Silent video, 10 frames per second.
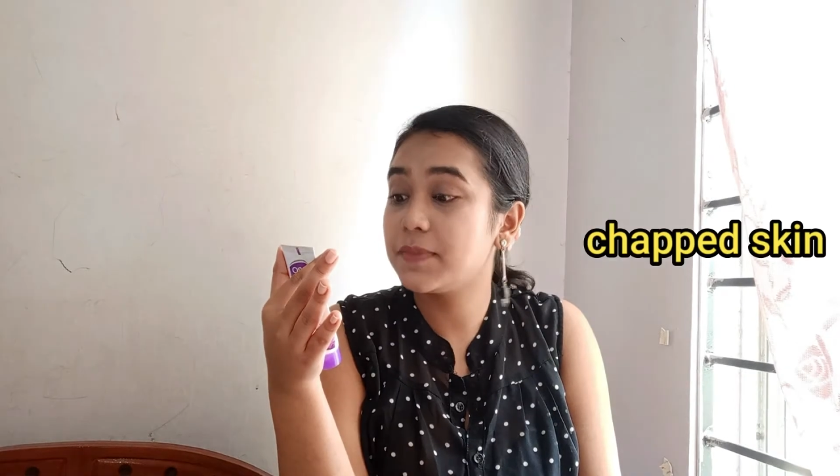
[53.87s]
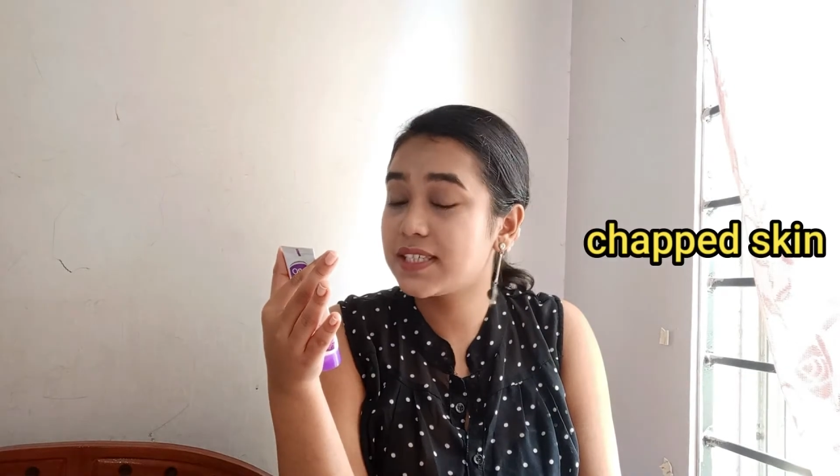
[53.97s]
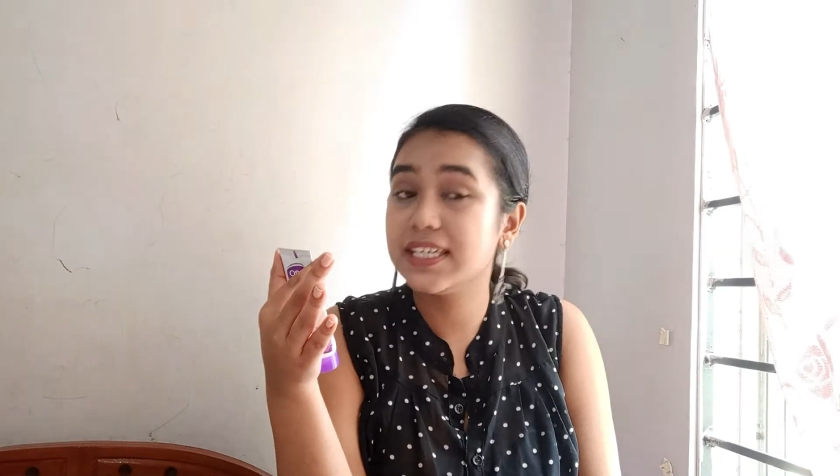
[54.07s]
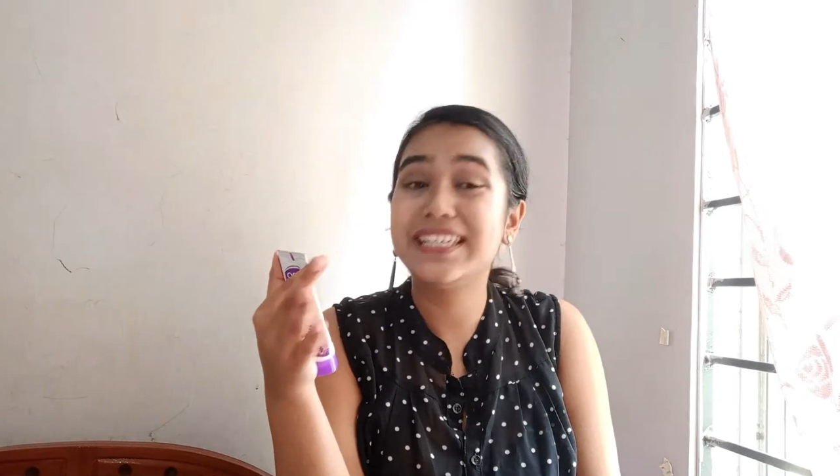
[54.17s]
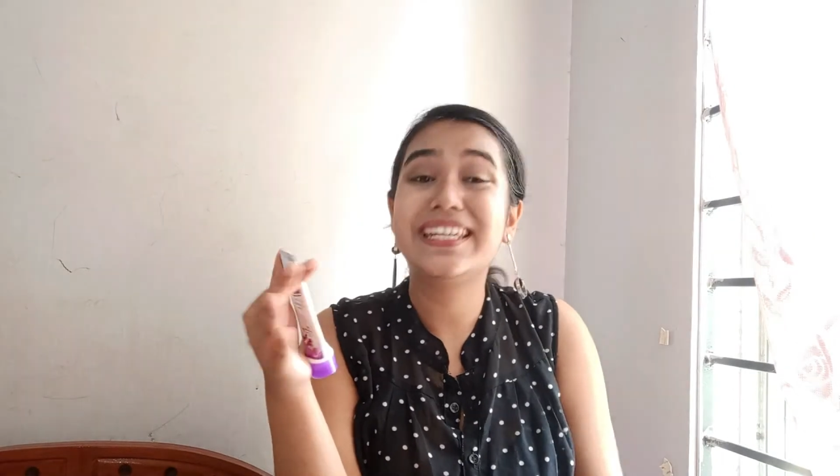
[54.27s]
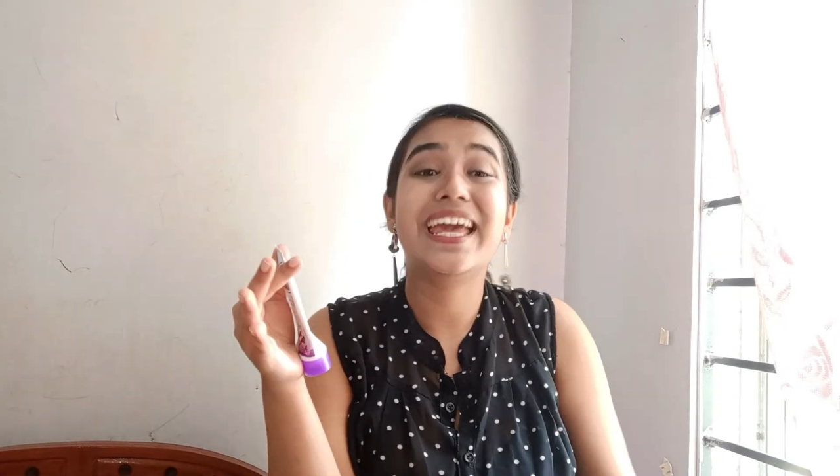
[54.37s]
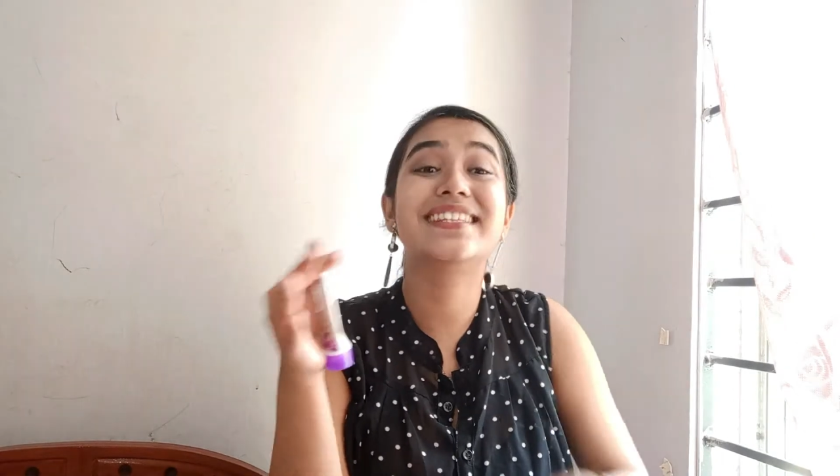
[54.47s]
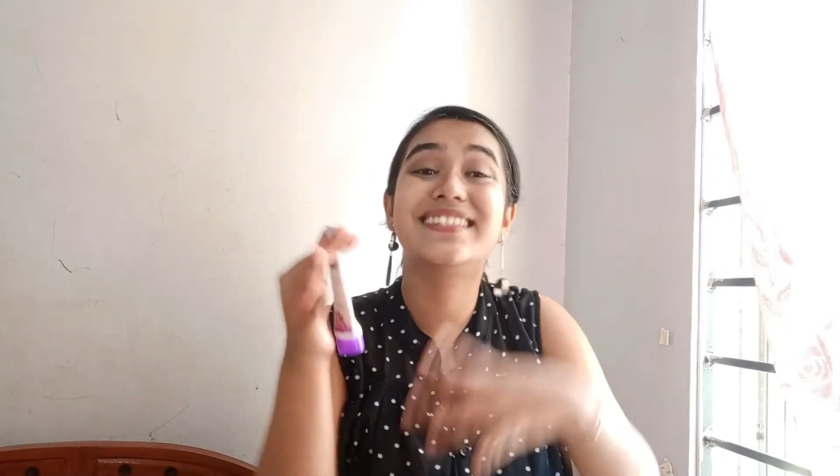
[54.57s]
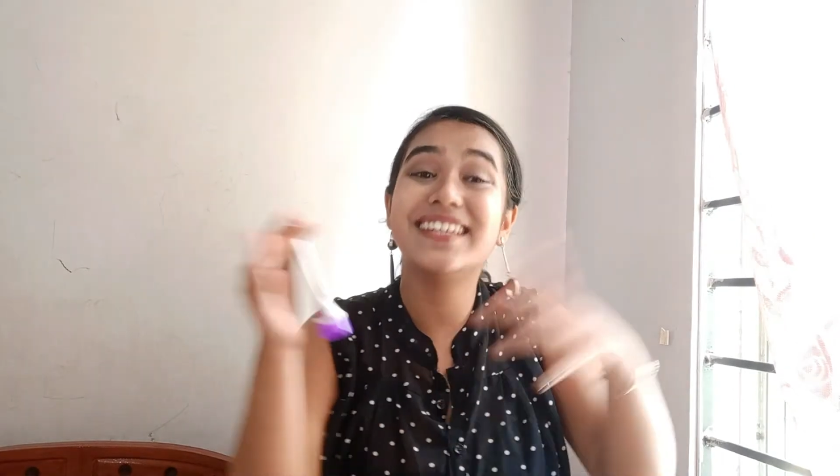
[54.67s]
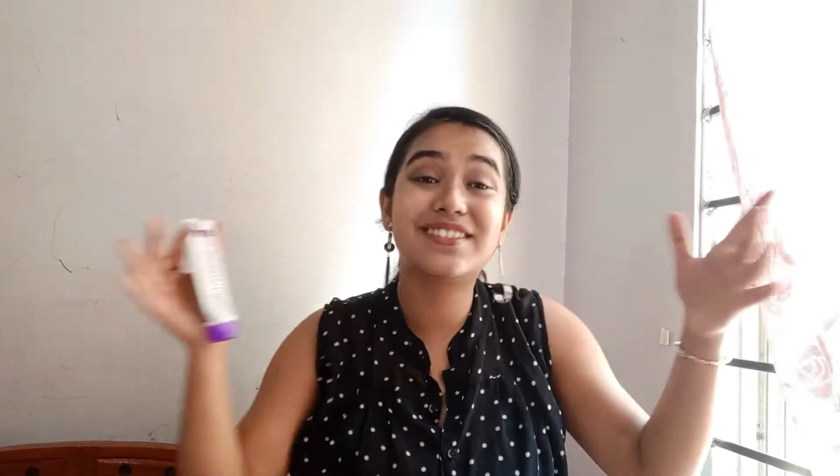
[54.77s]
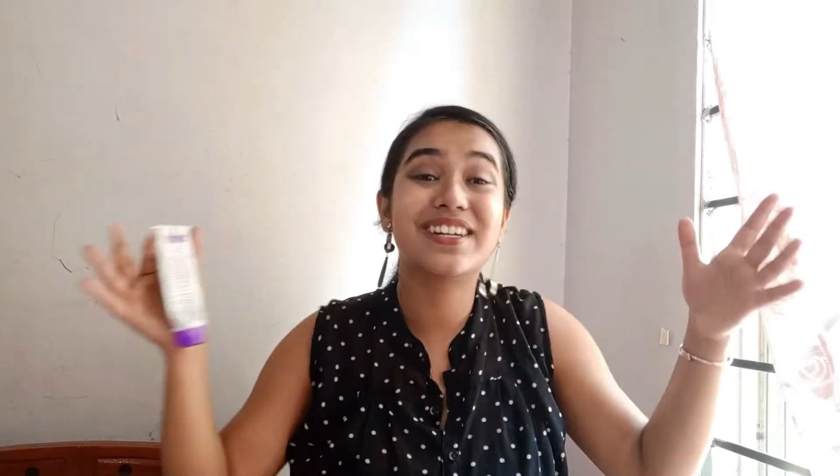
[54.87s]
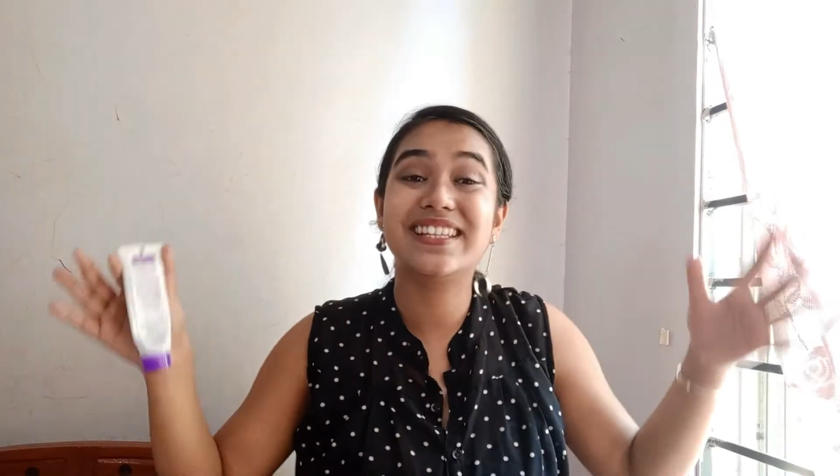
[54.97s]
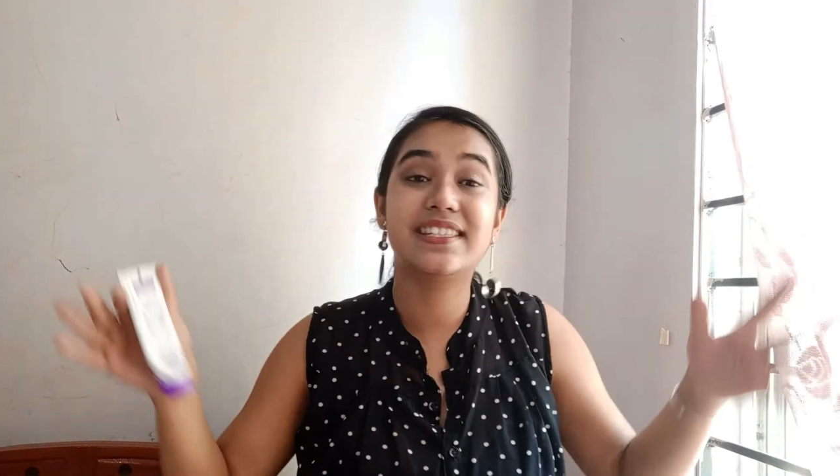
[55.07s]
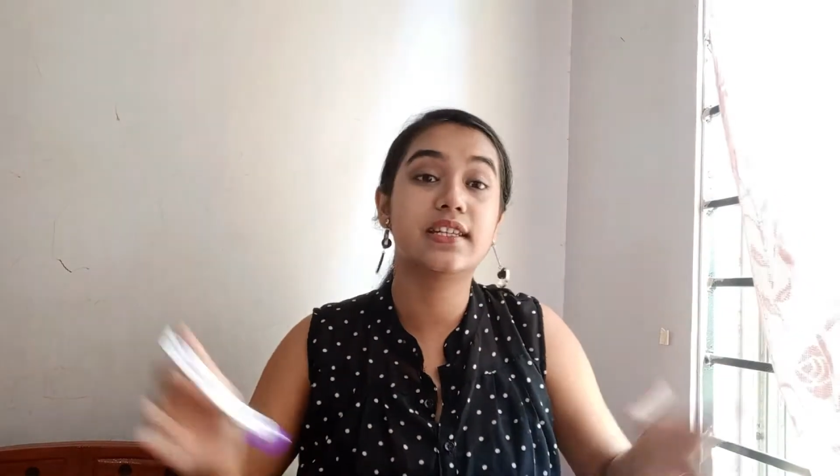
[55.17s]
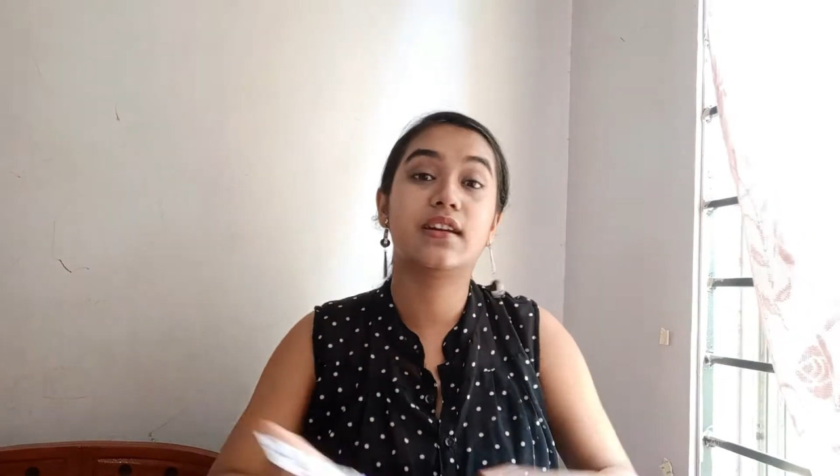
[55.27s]
skin, etc,
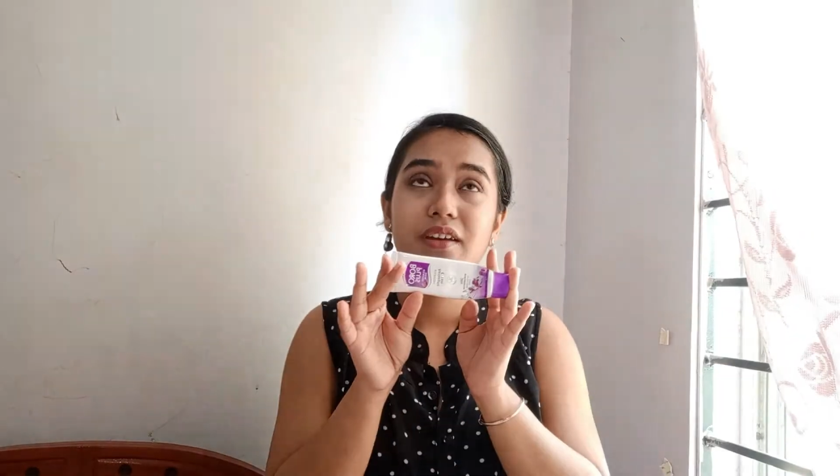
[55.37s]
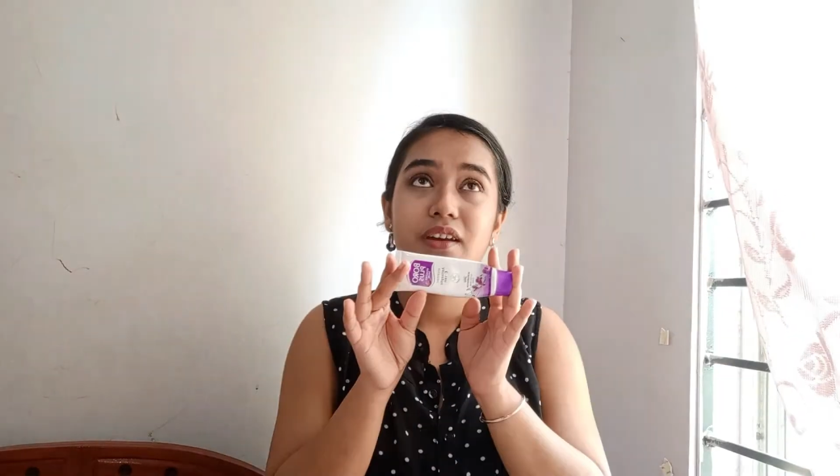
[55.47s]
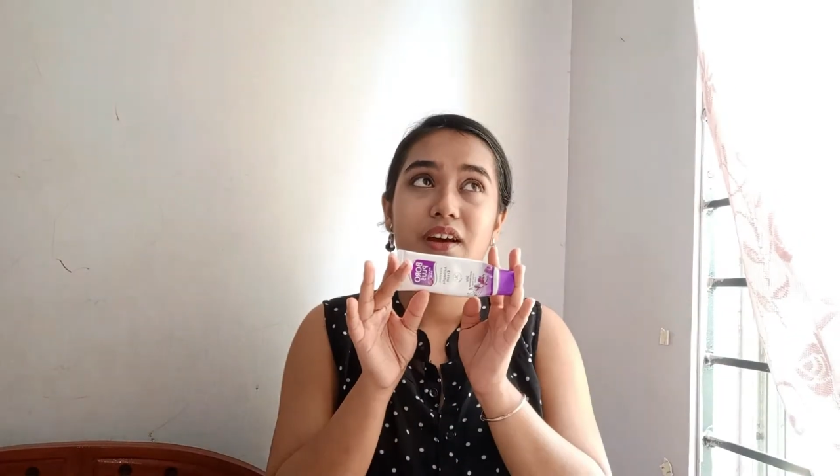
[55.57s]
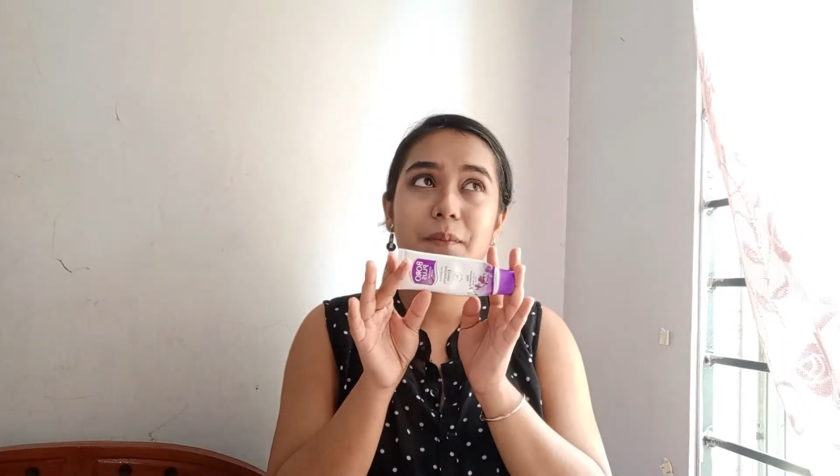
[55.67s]
etc.